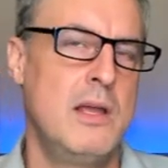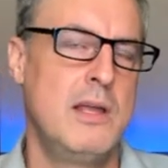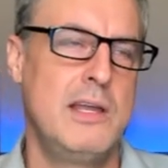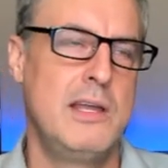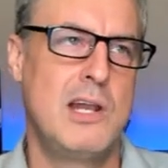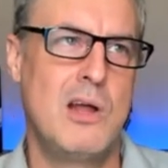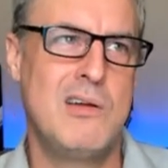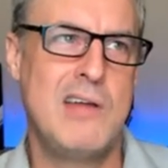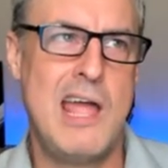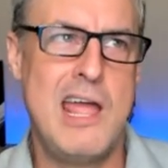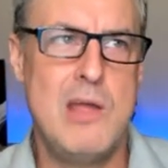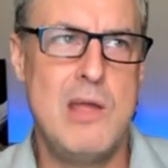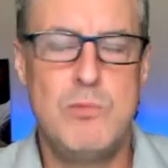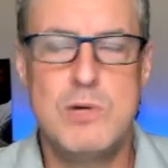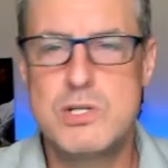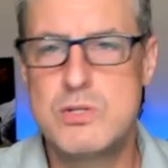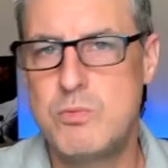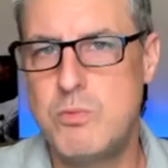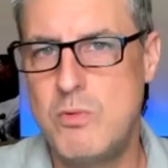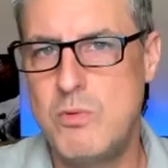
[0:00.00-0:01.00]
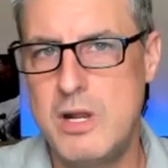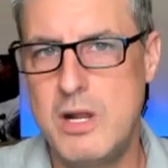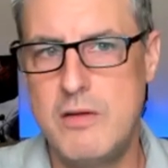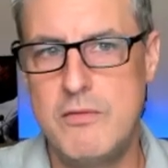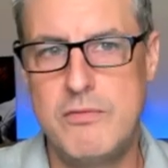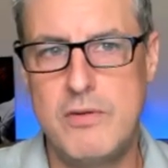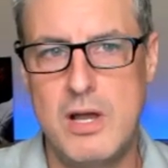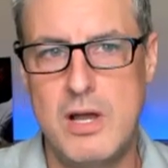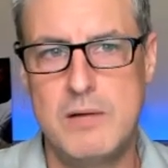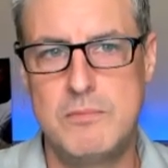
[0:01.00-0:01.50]
hey, which one
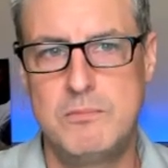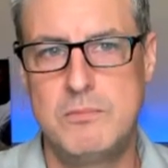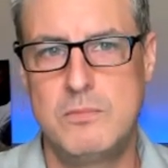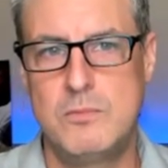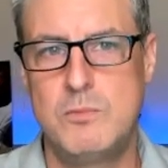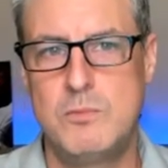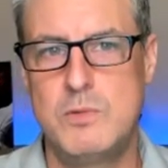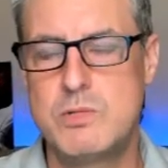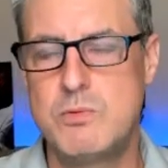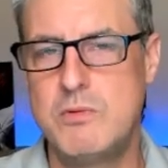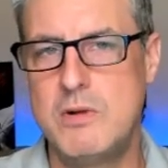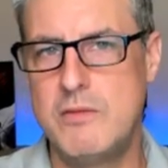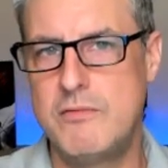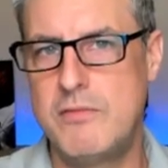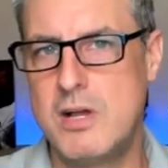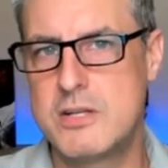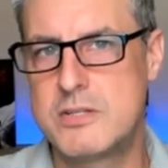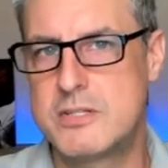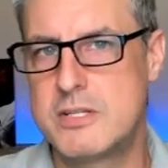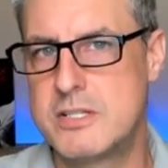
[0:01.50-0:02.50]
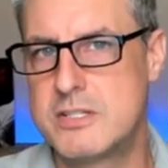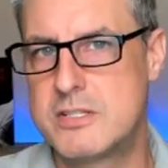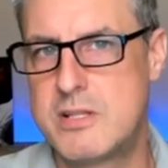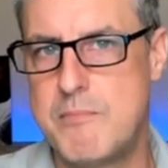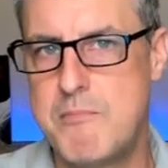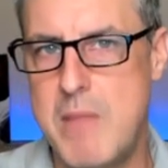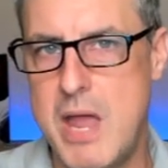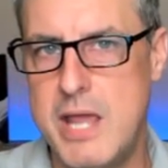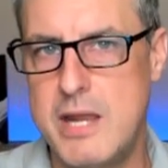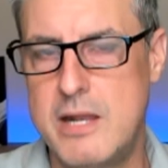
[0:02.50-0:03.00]
of us is the
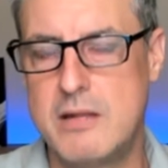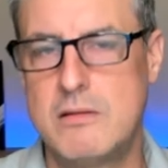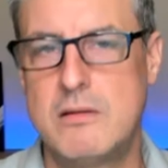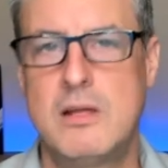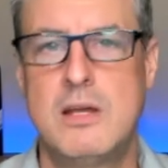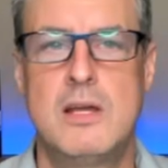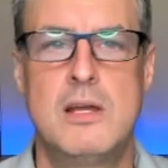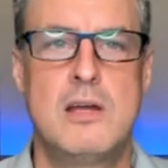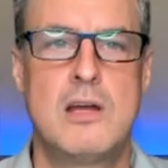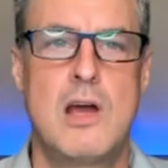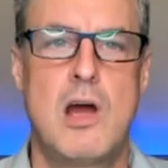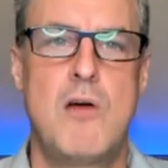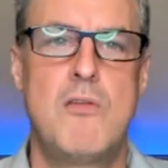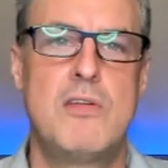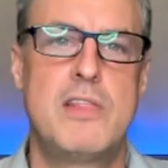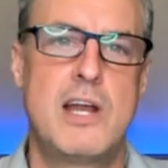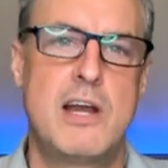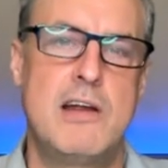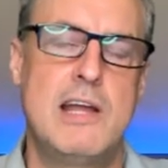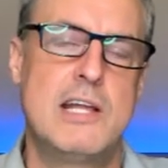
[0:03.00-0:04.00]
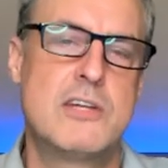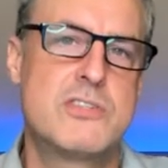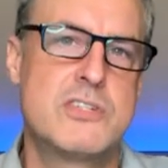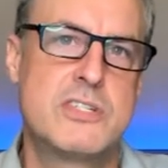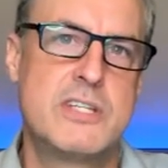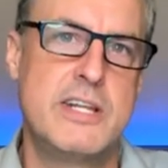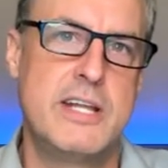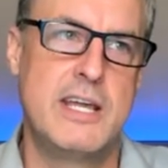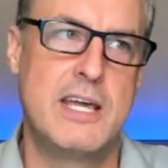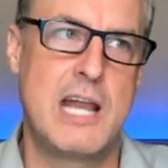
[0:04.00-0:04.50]
maiden over there
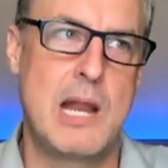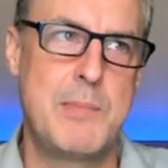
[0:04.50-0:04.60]
interested in?